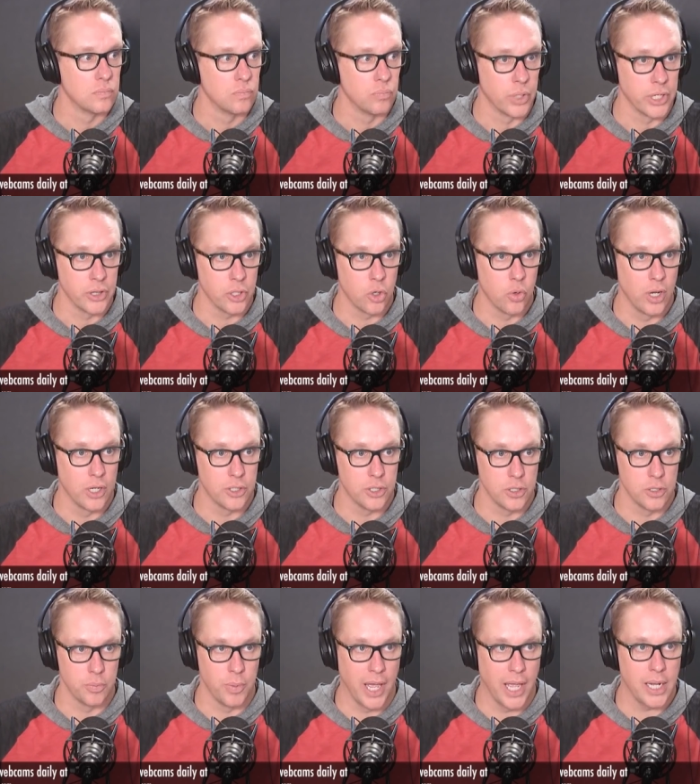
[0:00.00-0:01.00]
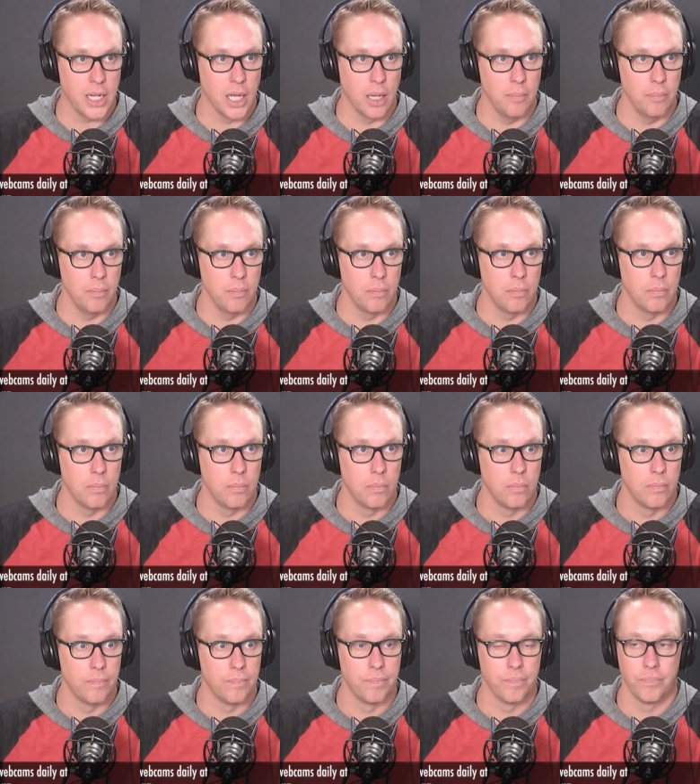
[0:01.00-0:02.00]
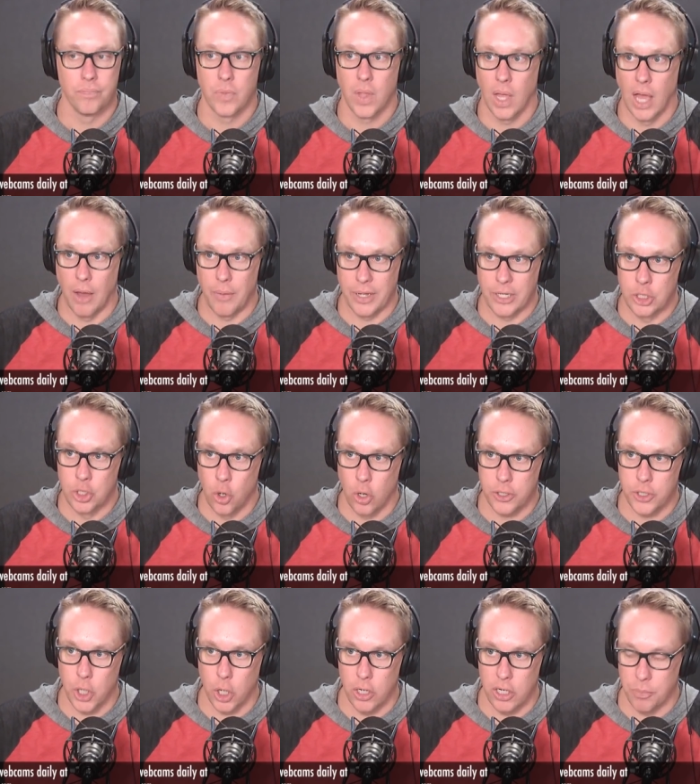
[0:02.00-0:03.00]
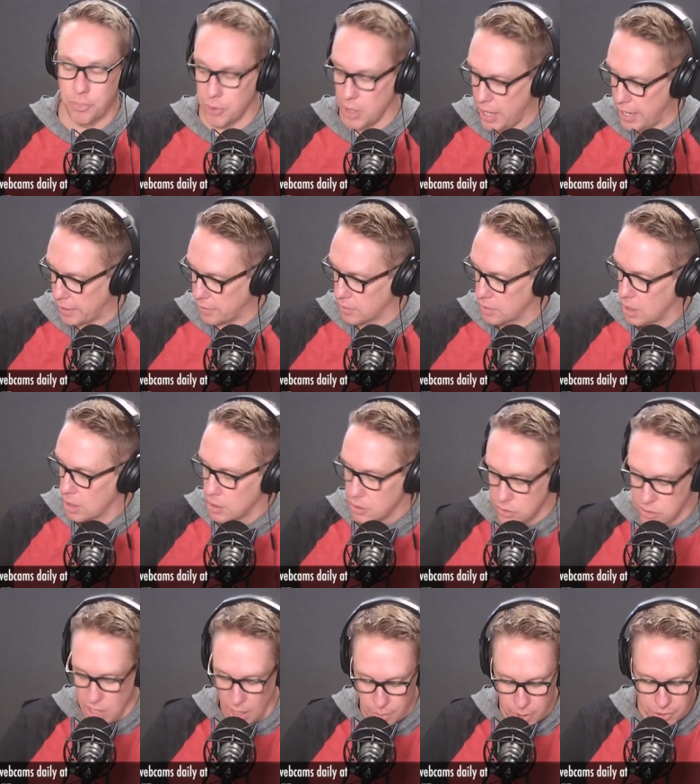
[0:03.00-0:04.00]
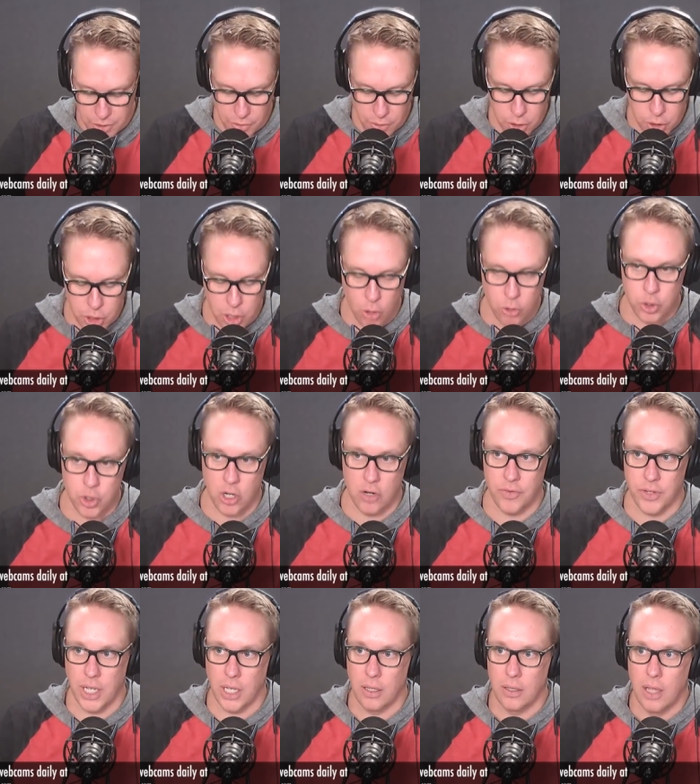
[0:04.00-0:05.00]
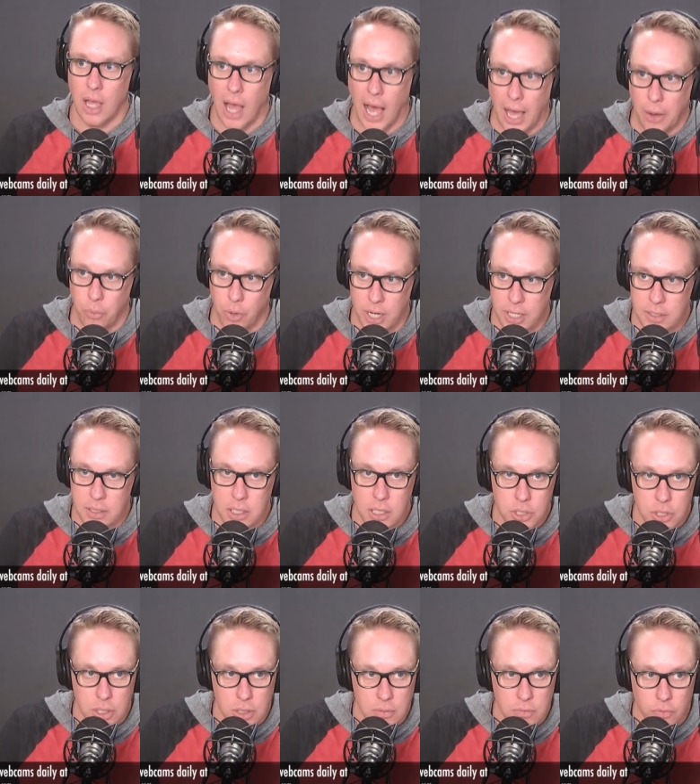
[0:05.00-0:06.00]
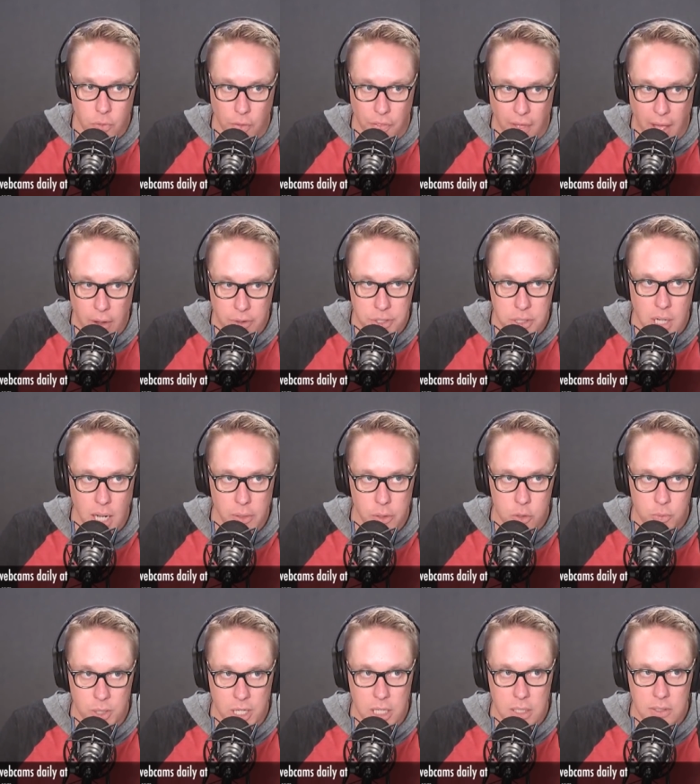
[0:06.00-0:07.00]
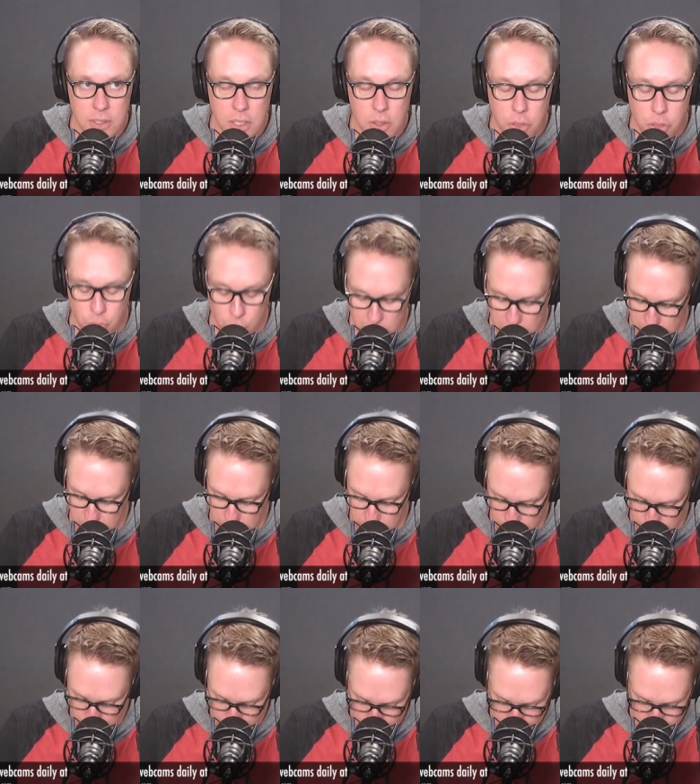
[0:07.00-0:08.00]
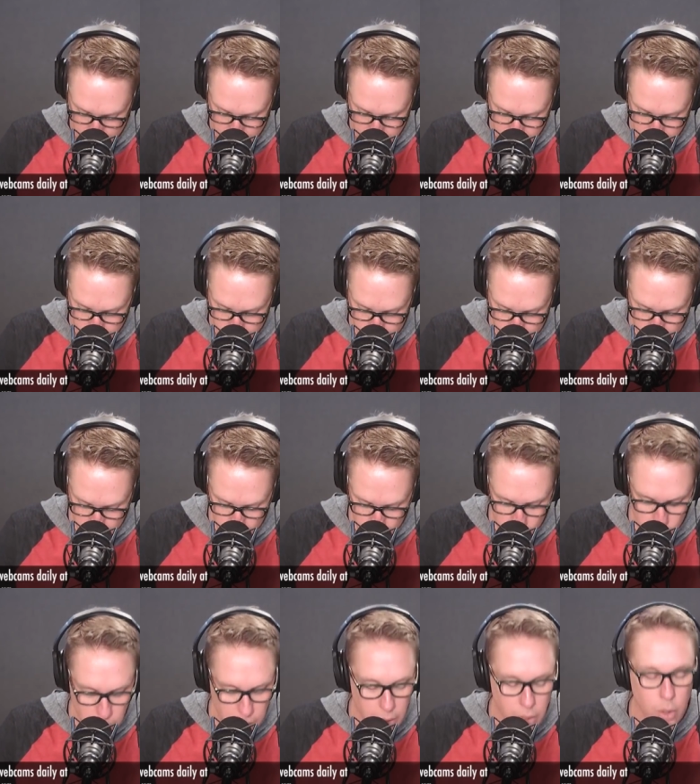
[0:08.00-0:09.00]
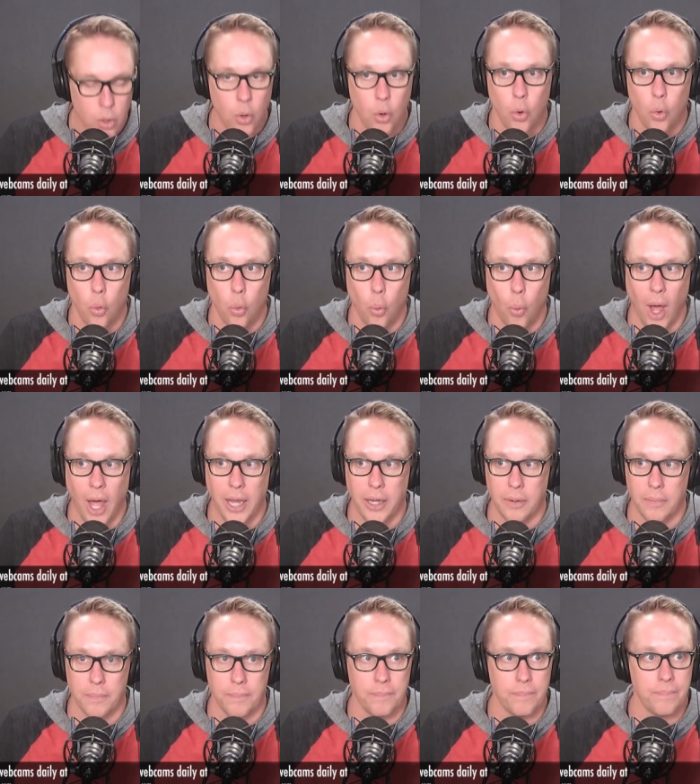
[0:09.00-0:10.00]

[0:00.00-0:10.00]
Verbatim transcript: Bring the questions back up. Hot Wings, your turn to play Dumber Than the Show Trivia. Hot Wings edition for $1,000 begins in 3, 2, 1.